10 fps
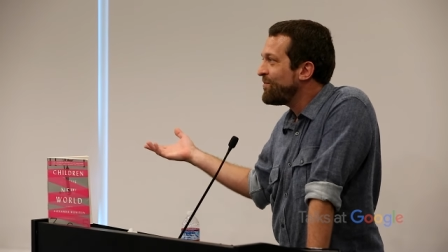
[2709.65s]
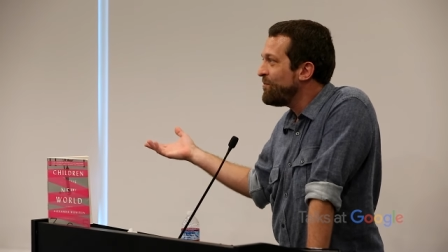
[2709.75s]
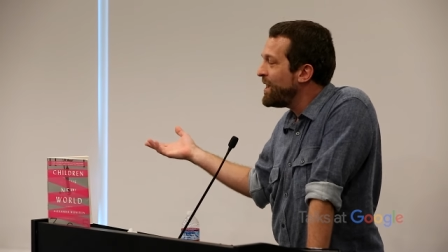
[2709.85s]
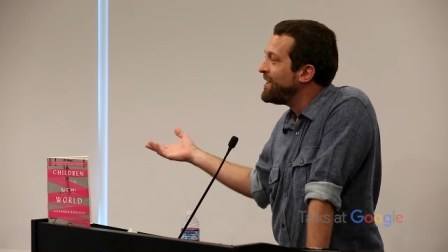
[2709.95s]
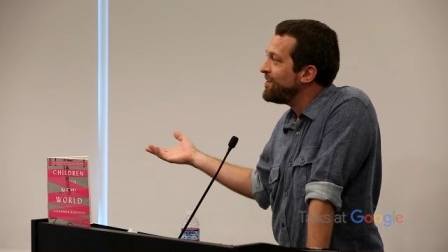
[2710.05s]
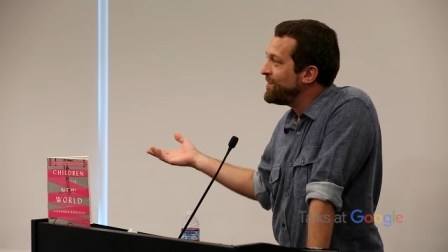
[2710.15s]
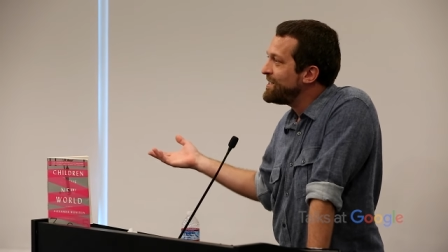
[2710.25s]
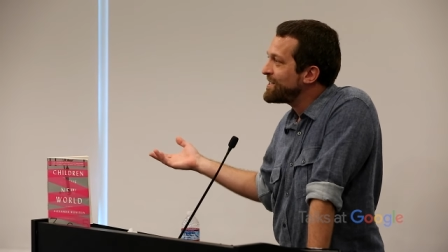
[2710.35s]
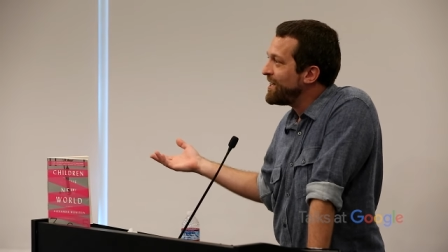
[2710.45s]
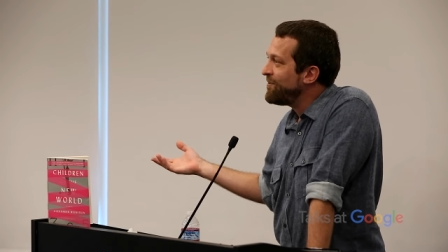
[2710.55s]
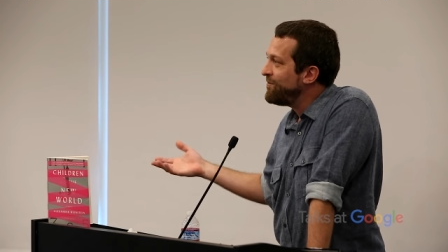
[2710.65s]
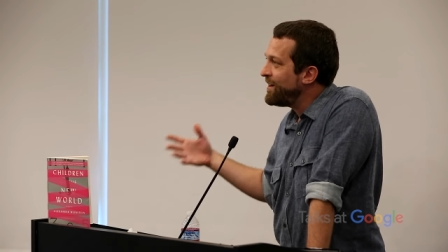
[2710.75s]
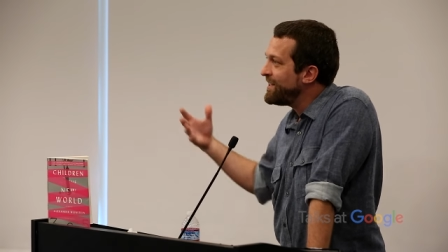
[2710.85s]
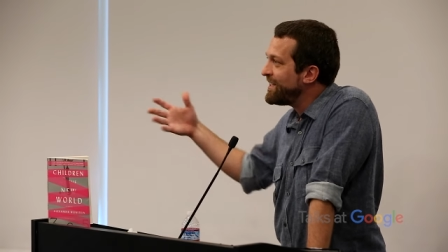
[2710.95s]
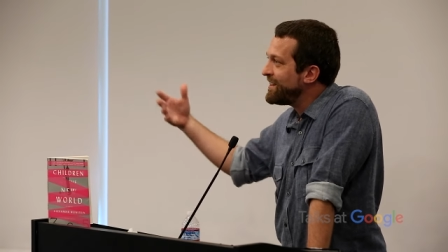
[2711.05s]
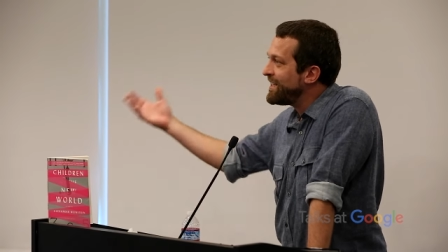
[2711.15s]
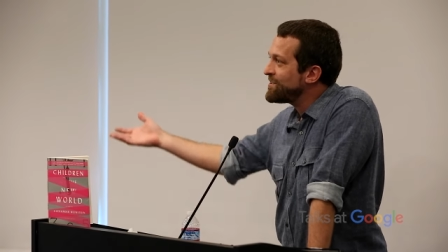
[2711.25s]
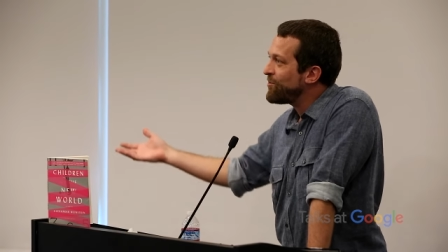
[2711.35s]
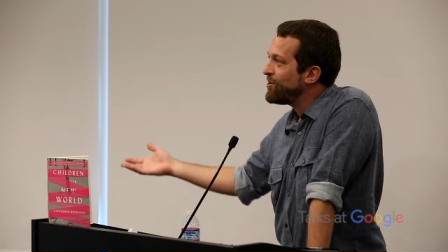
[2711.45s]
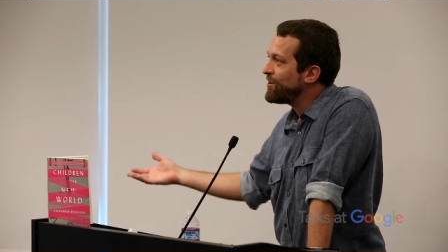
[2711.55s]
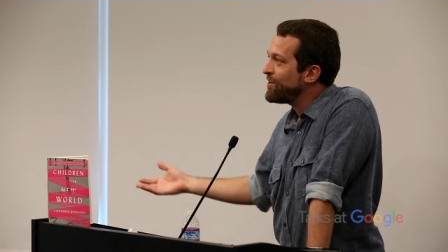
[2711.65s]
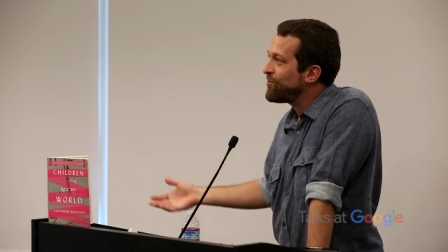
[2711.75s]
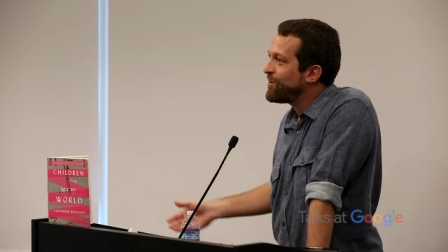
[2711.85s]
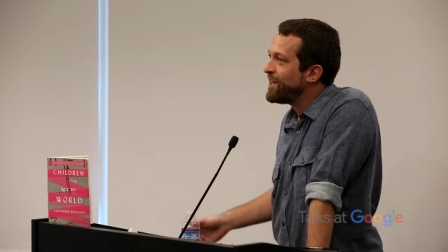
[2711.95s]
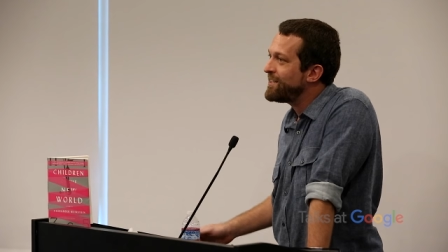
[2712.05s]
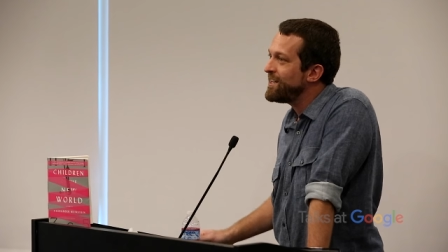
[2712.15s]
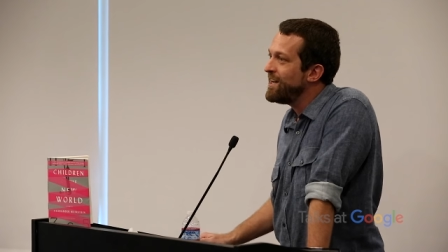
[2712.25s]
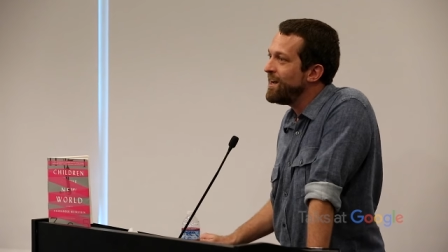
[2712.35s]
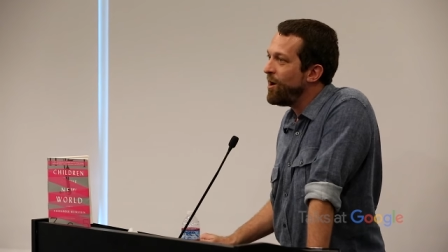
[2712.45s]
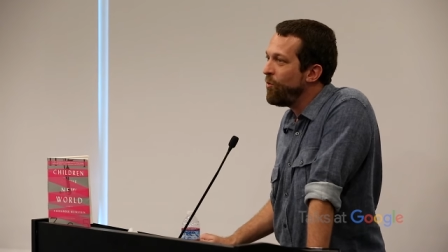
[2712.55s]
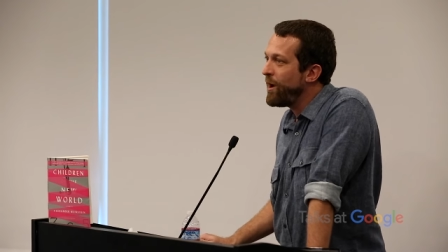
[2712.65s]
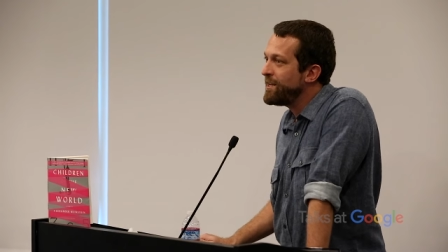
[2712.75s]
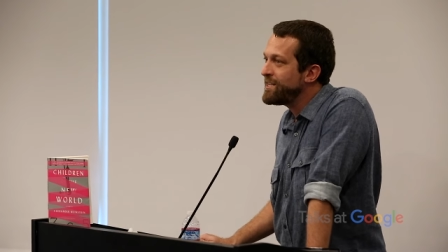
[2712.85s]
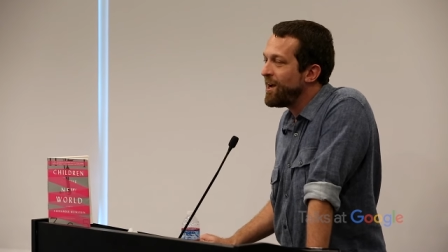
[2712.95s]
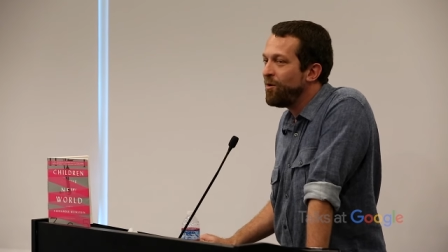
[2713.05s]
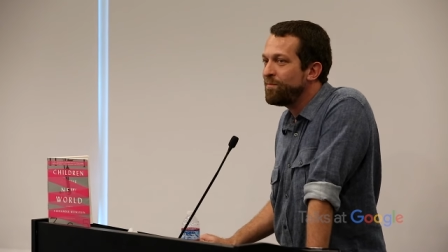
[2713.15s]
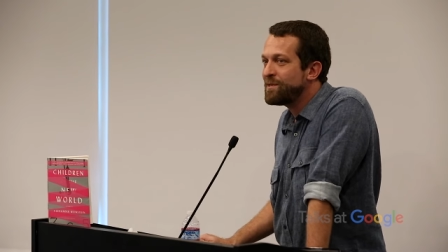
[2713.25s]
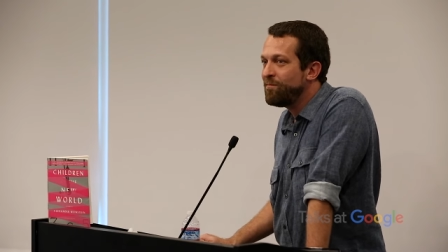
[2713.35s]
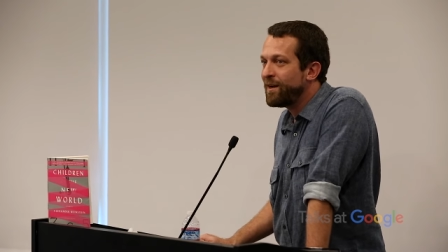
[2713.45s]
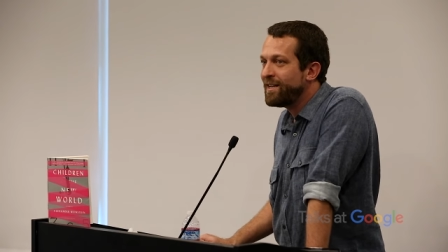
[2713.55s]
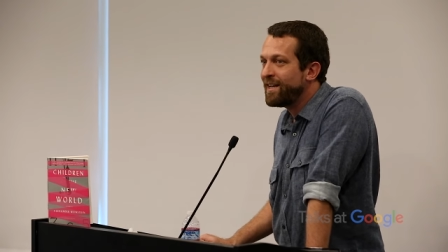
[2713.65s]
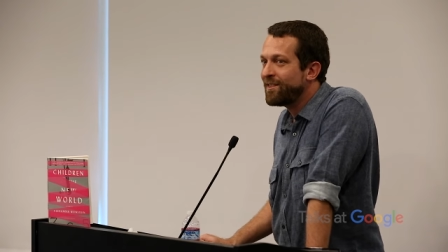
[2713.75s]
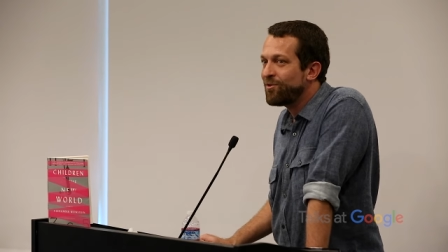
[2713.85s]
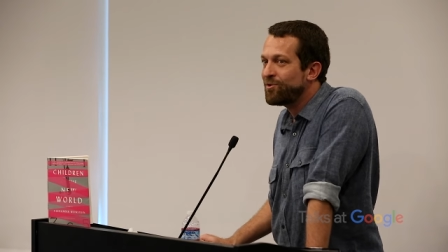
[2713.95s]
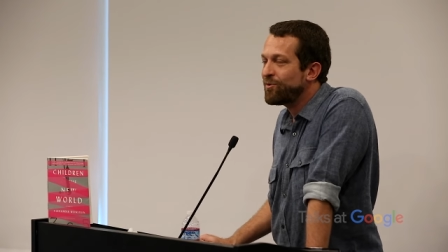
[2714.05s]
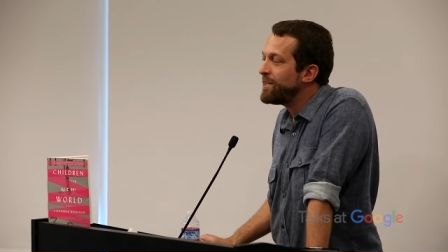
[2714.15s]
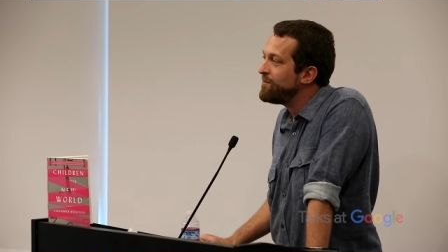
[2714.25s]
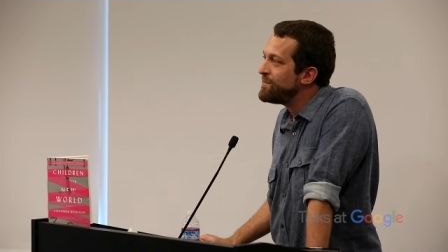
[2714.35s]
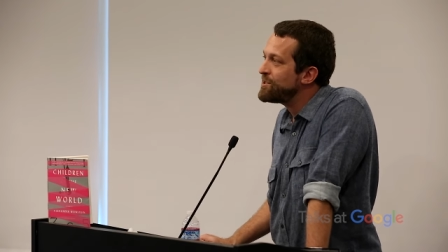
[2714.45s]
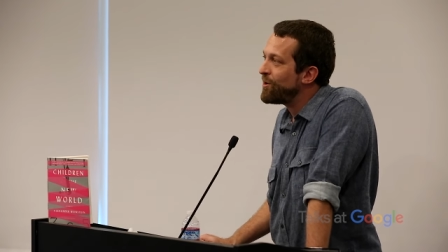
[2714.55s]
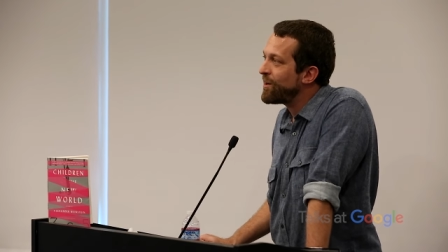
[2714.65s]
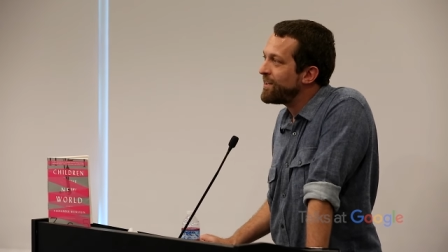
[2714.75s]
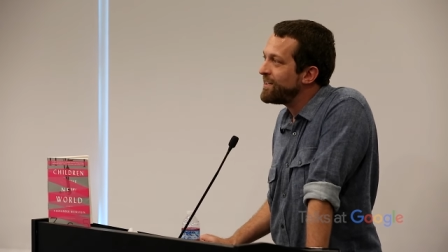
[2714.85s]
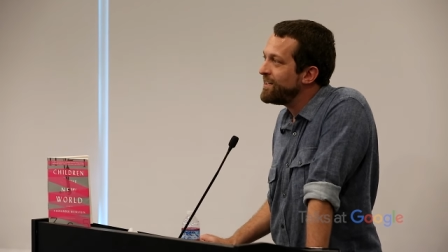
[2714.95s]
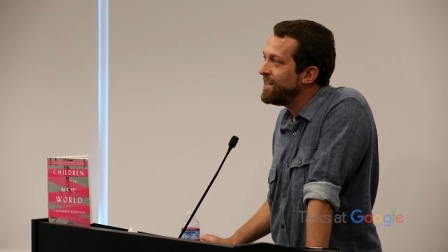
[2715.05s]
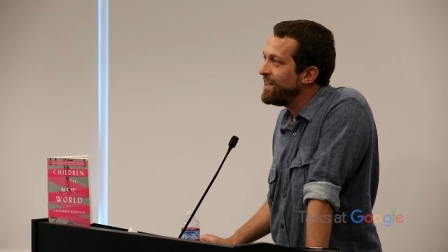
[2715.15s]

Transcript: many of these kind of funding things where you can create a way to help somebody get their dream started.